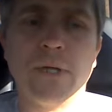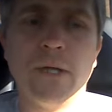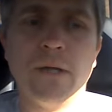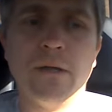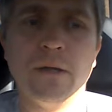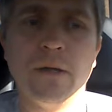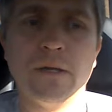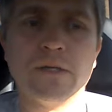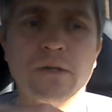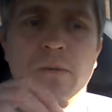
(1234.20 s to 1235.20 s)
Okay?
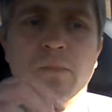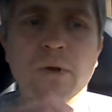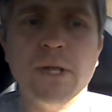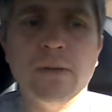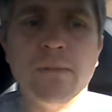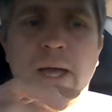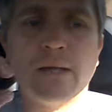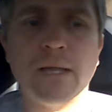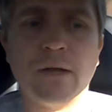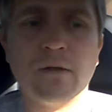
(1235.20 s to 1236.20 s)
So they're bringing
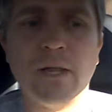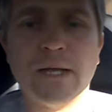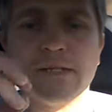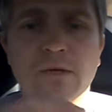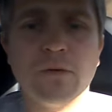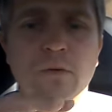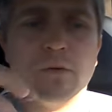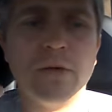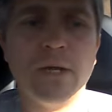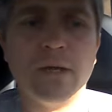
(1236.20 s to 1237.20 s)
back that classical
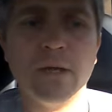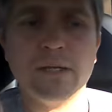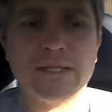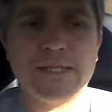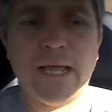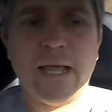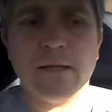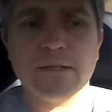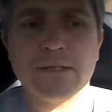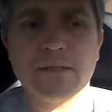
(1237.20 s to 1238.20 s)
Greek
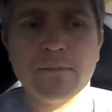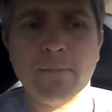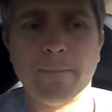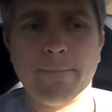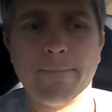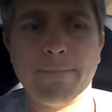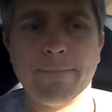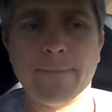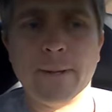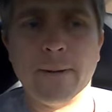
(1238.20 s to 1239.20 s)
stance.
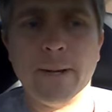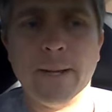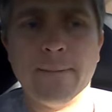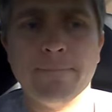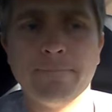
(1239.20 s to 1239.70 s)
All right.